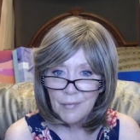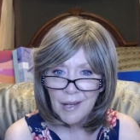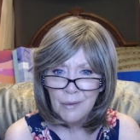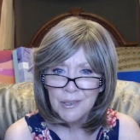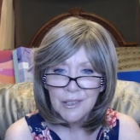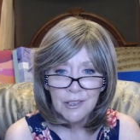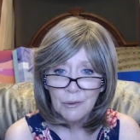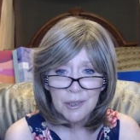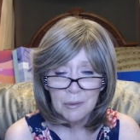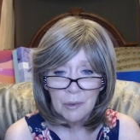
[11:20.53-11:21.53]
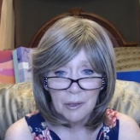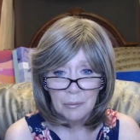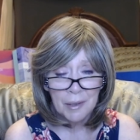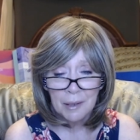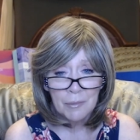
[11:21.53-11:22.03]
I was going to go in tomorrow,
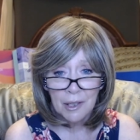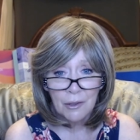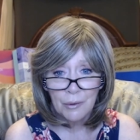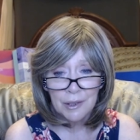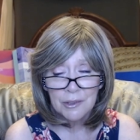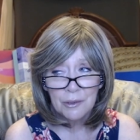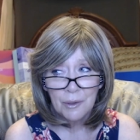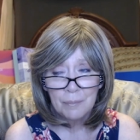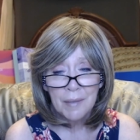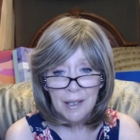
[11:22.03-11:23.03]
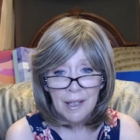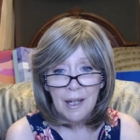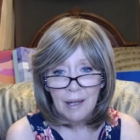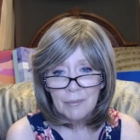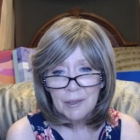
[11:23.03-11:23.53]
but I'm not going to. I'm,
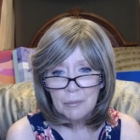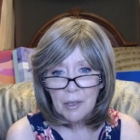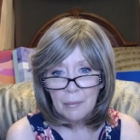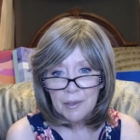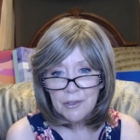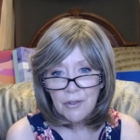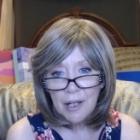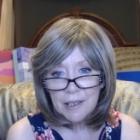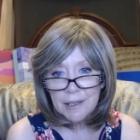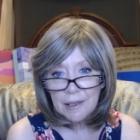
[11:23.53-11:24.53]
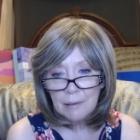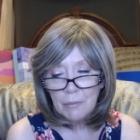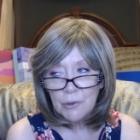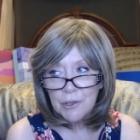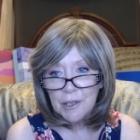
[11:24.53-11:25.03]
I'm going to probably try to sleep
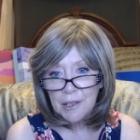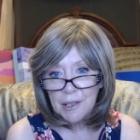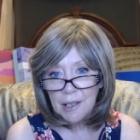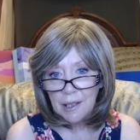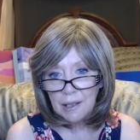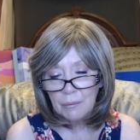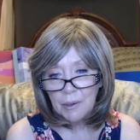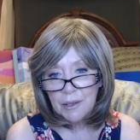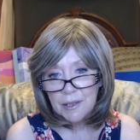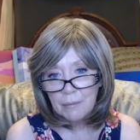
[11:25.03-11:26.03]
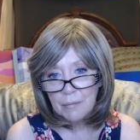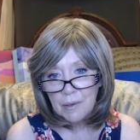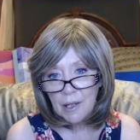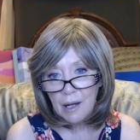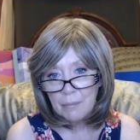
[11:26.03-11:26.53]
most of the day with some
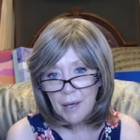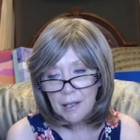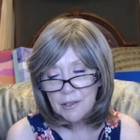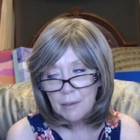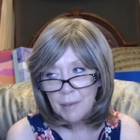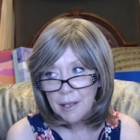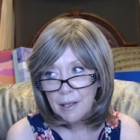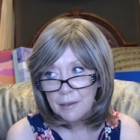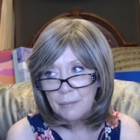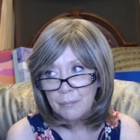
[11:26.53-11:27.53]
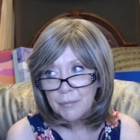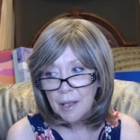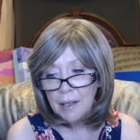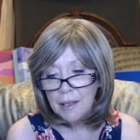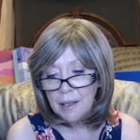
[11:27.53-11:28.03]
compacts on my head
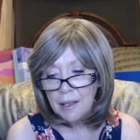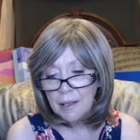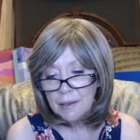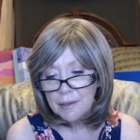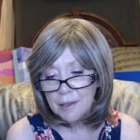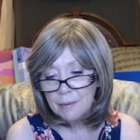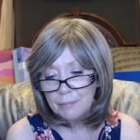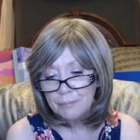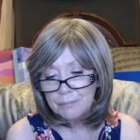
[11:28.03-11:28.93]
and um,